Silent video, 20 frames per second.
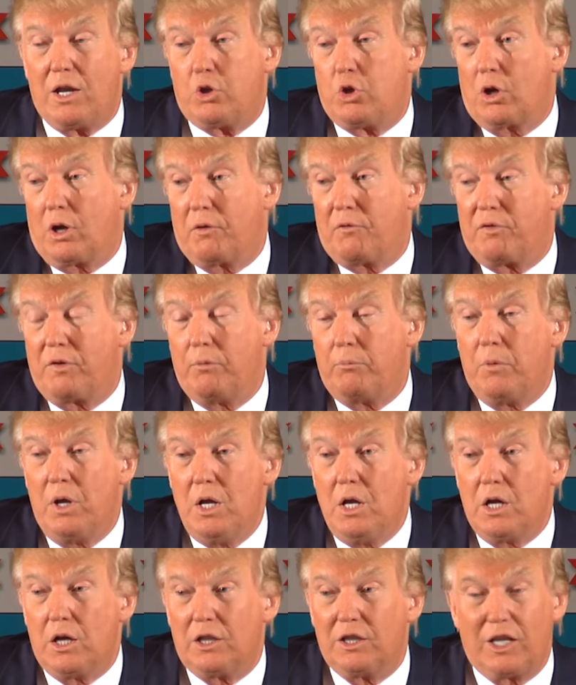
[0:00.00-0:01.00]
I took it from
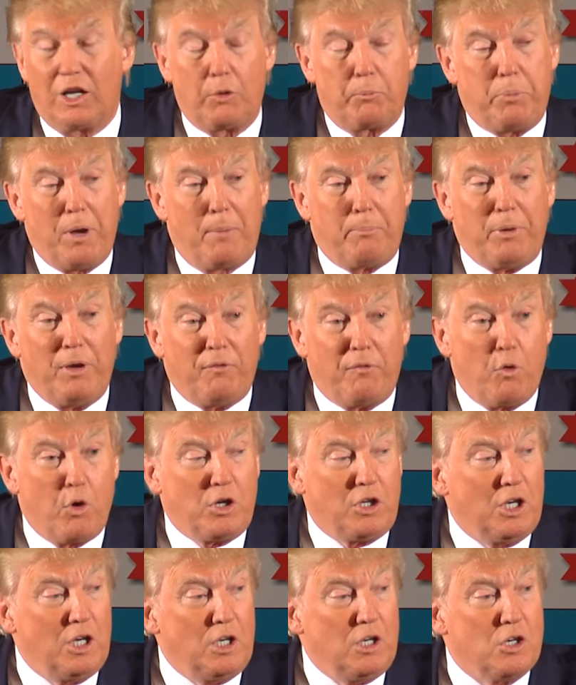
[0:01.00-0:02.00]
a little puppy
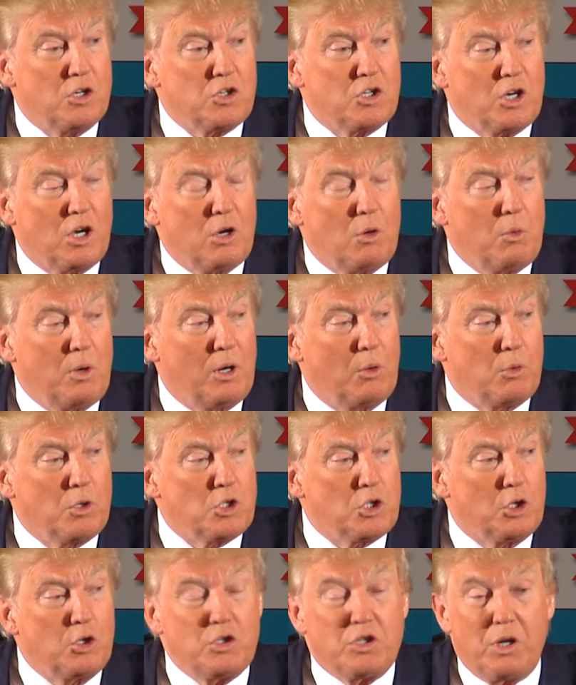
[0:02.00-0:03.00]
14 years ago when it
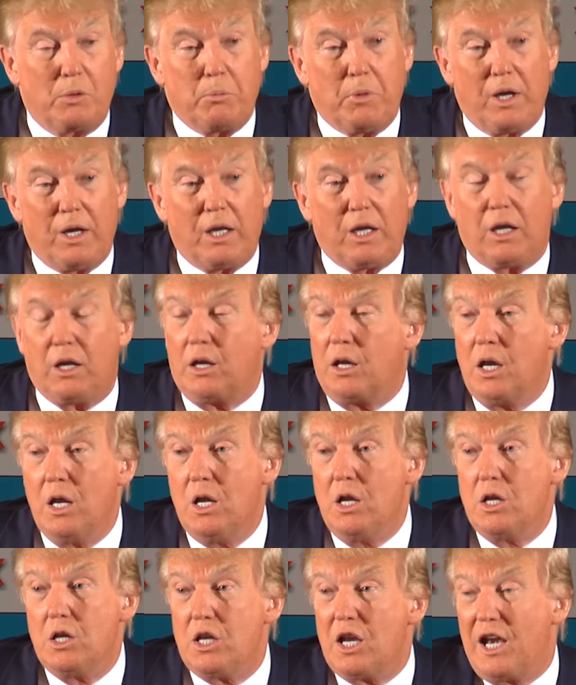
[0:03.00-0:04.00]
was losing money, and
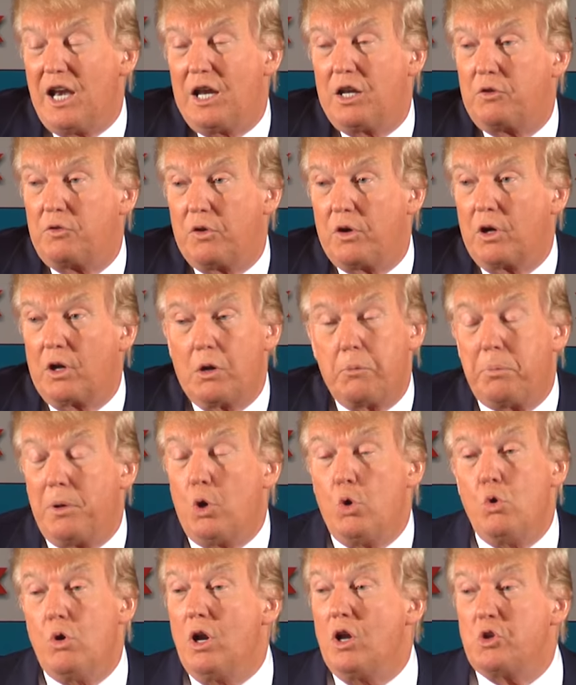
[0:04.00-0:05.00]
today it's very good.
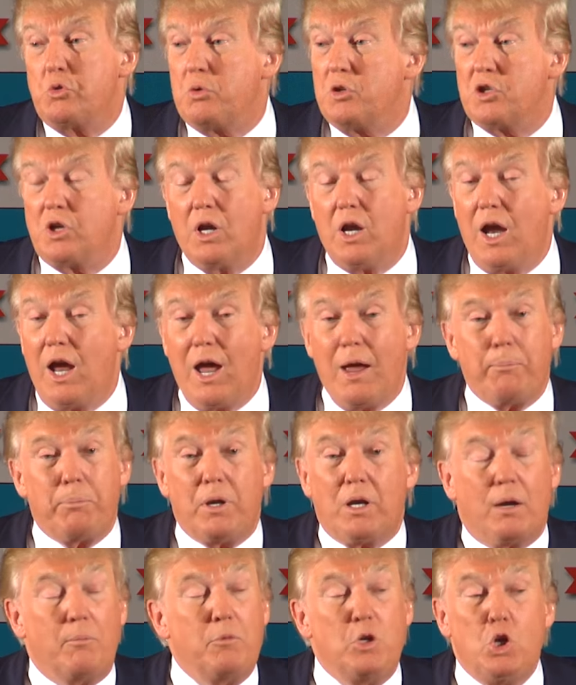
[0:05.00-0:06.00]
But who knows what's going to
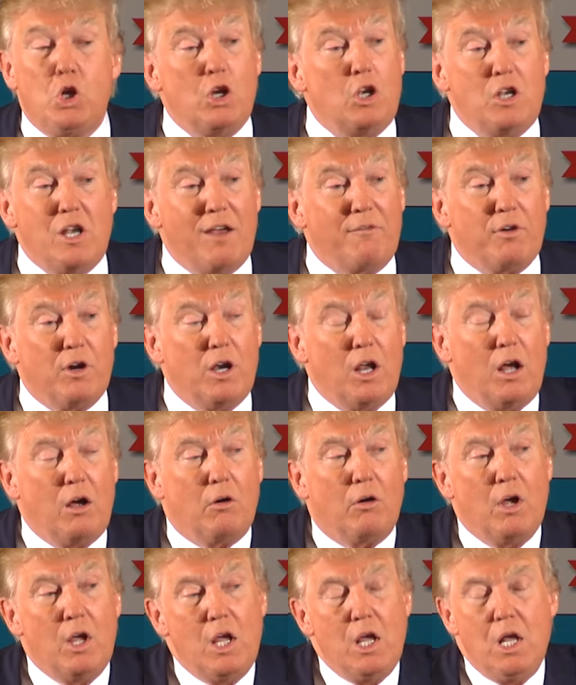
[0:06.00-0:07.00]
happen? I mean, you never know.